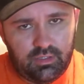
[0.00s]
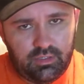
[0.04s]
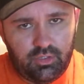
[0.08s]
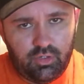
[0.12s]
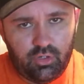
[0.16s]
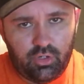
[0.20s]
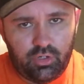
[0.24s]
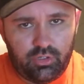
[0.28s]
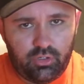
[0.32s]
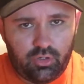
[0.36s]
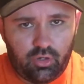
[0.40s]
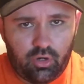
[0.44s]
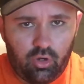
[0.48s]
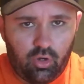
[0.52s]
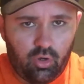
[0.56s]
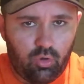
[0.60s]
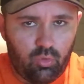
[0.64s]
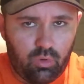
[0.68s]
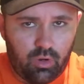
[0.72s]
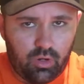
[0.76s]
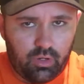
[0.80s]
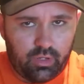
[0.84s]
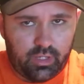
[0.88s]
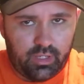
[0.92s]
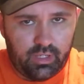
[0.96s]
doing your whole
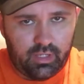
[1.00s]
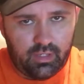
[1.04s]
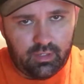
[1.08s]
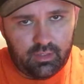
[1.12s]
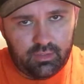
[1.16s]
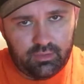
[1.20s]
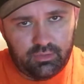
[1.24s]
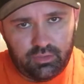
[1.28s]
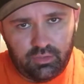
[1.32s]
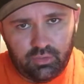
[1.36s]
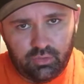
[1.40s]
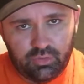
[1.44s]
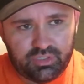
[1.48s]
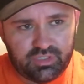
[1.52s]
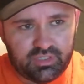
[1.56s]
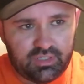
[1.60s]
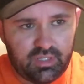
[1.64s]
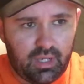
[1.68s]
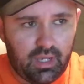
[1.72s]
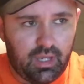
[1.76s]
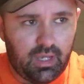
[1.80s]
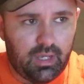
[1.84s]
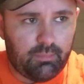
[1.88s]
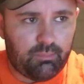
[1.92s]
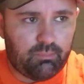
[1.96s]
workout, you
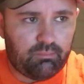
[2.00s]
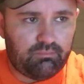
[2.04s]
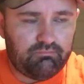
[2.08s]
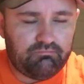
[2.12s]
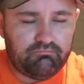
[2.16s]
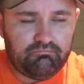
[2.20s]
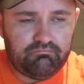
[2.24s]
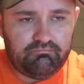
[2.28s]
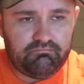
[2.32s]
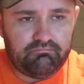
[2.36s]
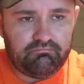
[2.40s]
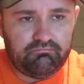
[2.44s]
stop